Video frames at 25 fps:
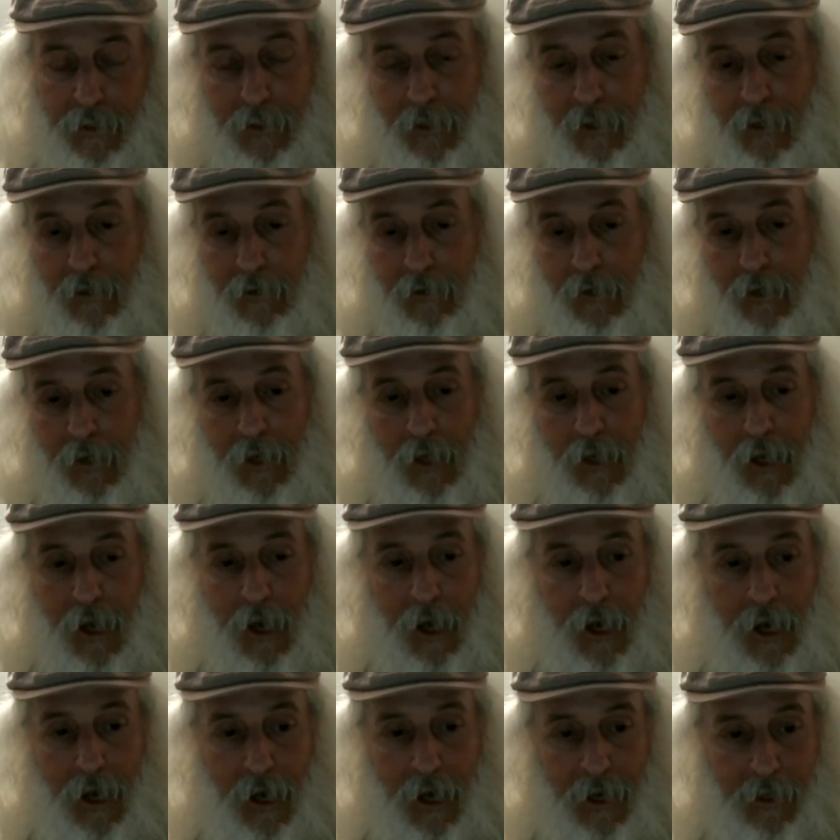there
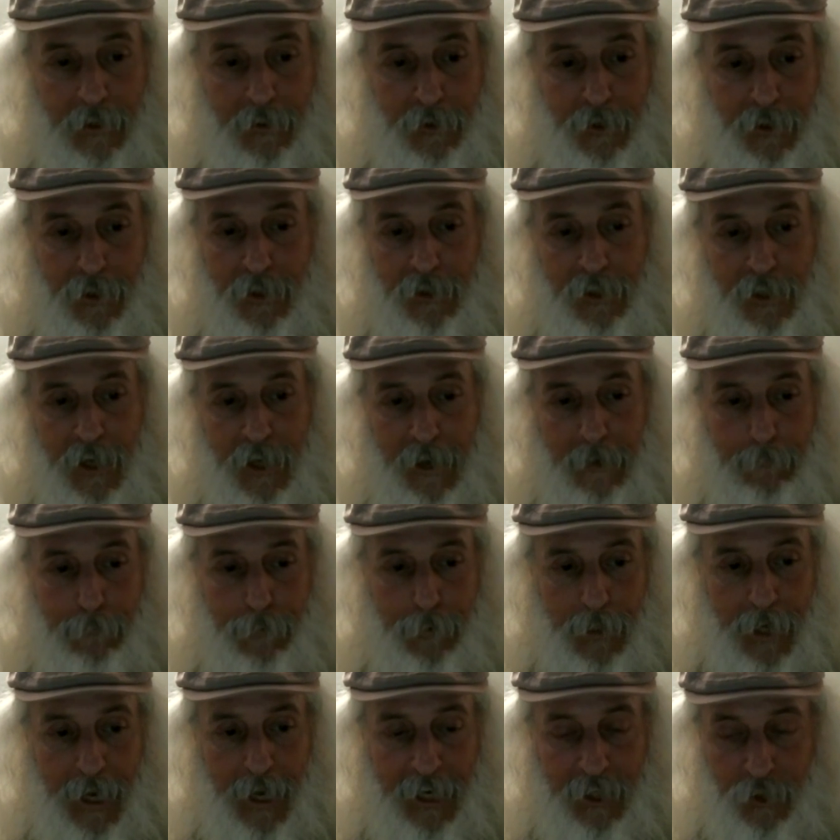uh, to the same
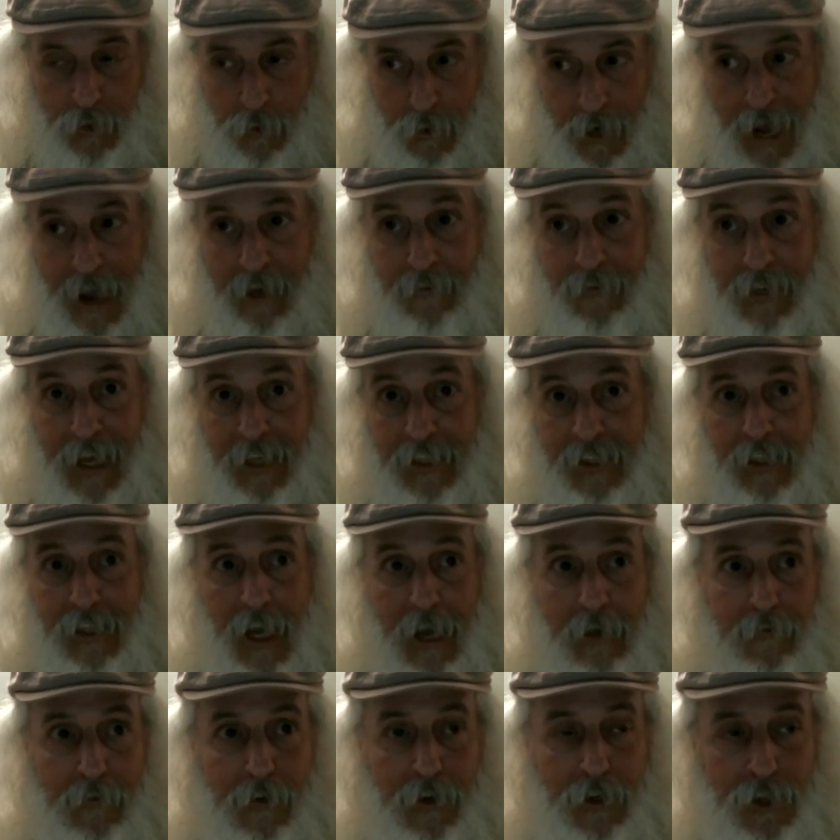place or have that
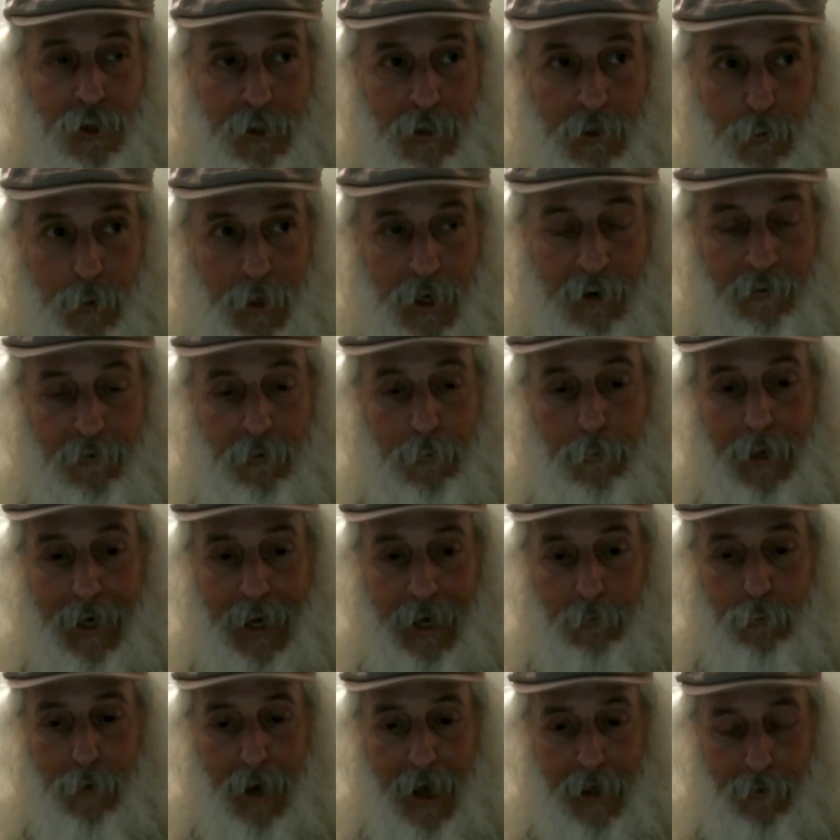same vision or whatever. But
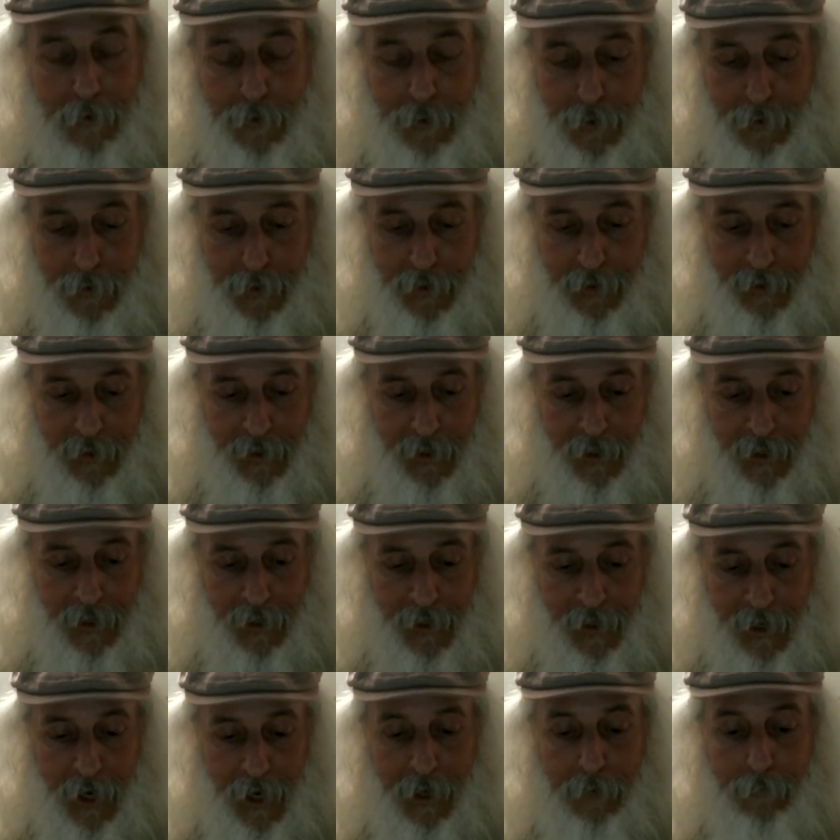I'd rather do it
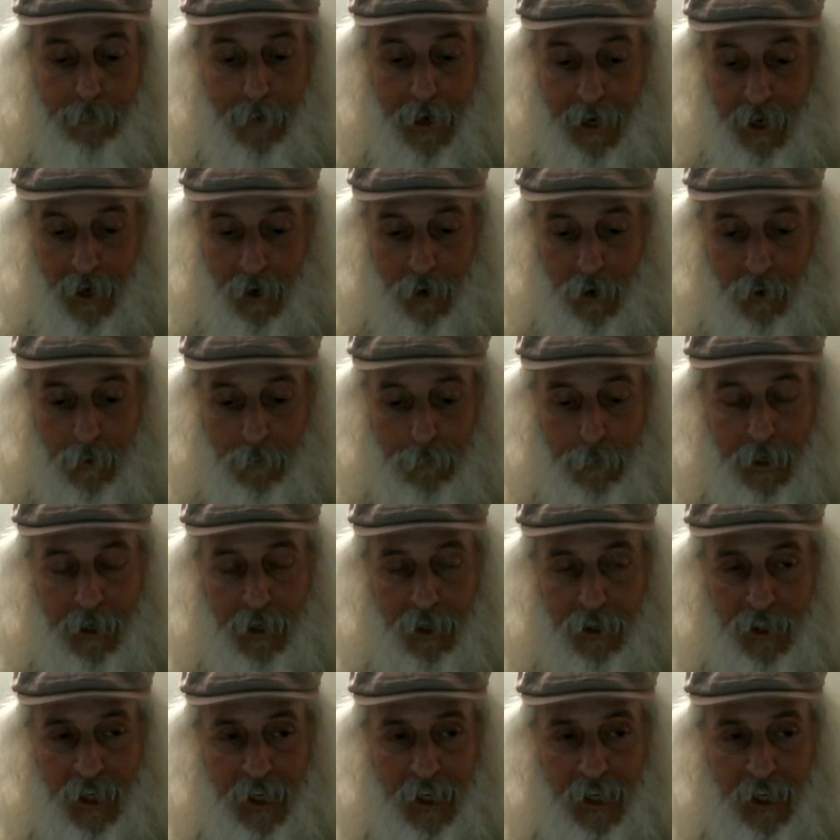uh, on my own Naturally, because